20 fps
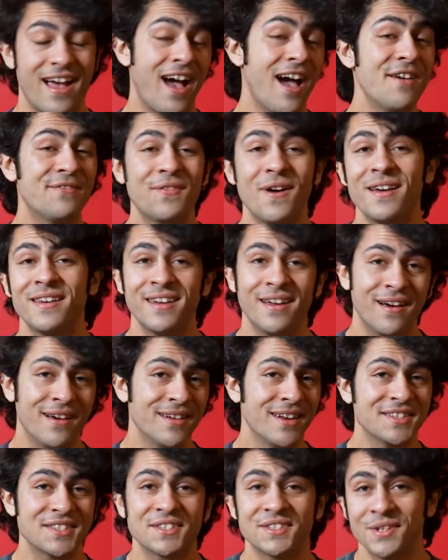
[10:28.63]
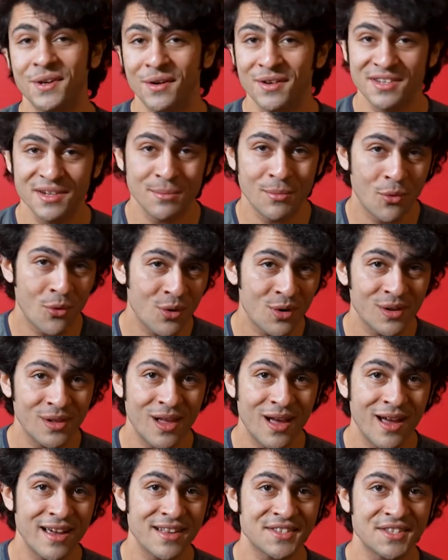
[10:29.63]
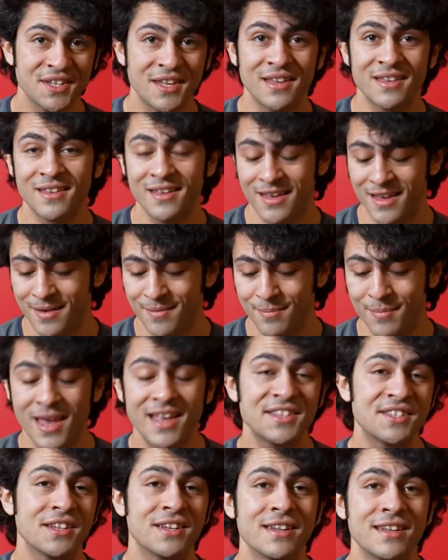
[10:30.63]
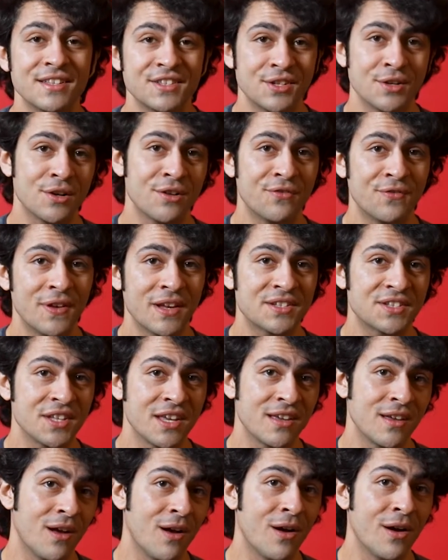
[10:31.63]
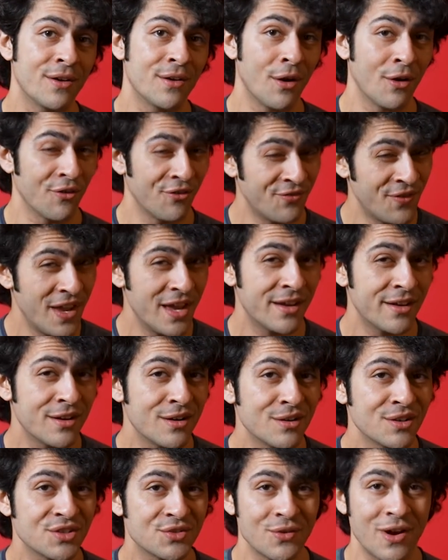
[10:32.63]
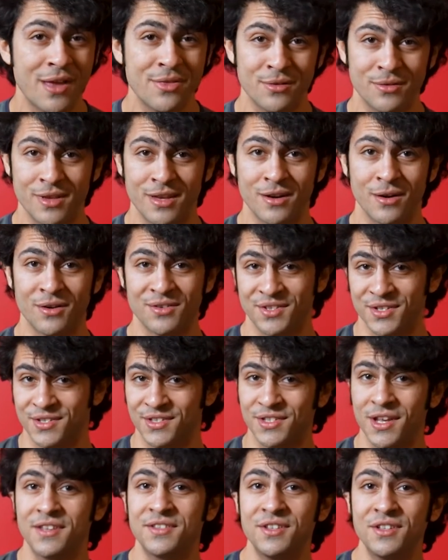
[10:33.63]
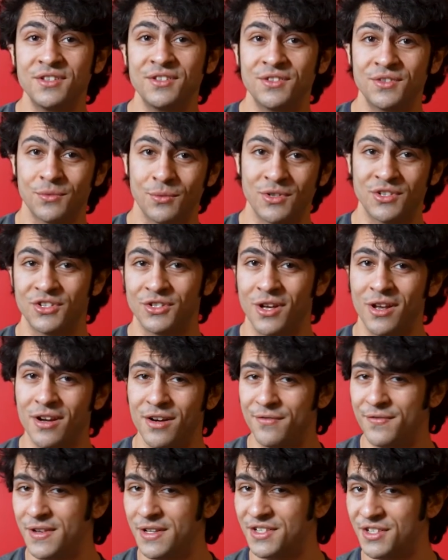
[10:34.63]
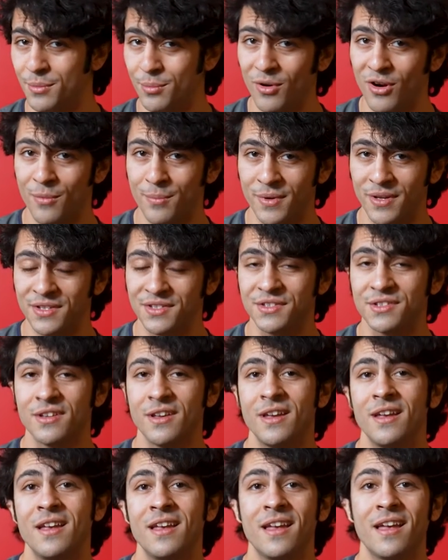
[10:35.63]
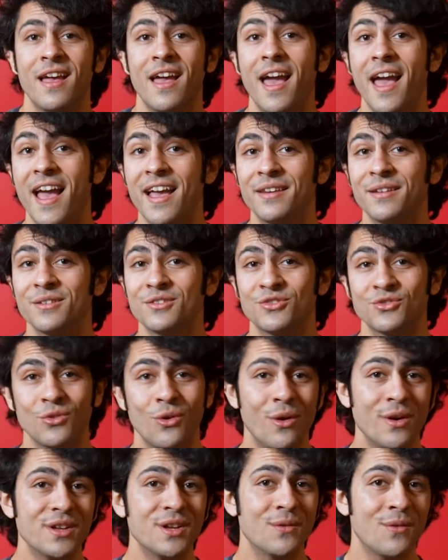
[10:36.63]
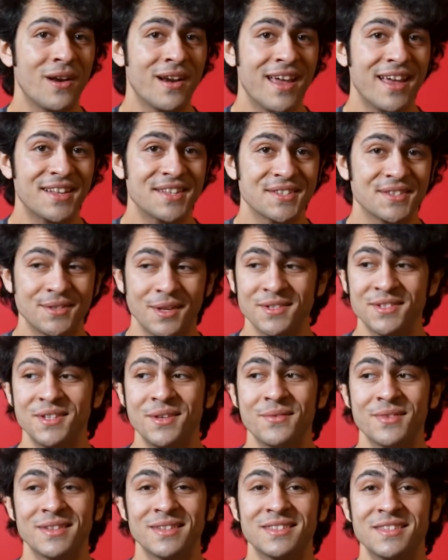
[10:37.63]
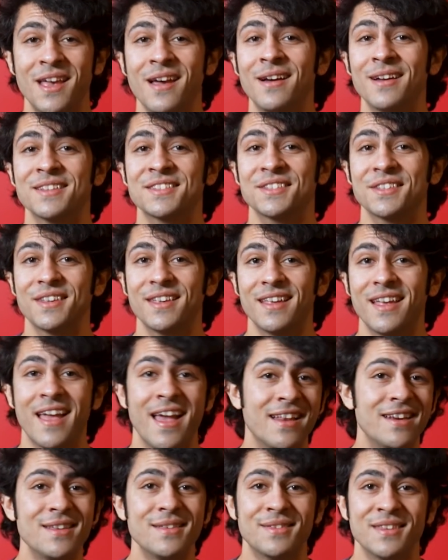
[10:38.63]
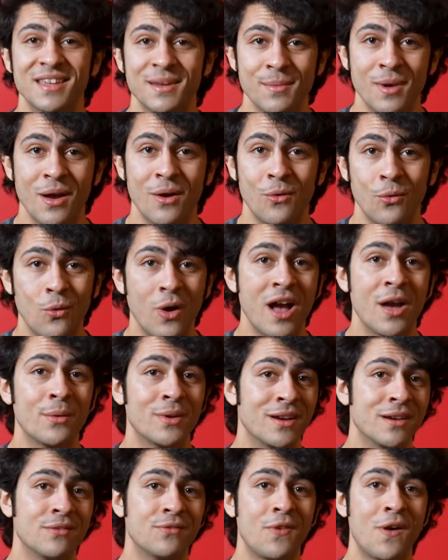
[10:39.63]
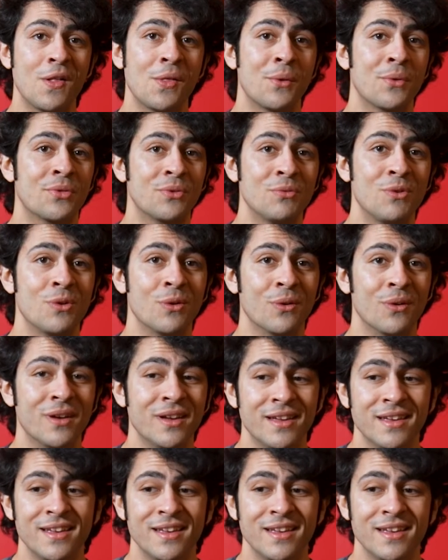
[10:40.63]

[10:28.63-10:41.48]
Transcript: I find it unnecessarily demoralizing. It makes it easier to fixate on our failures rather than our successes, which kind of defeats the purpose. And drawing a red X doesn't even tell us anything about why we didn't follow through.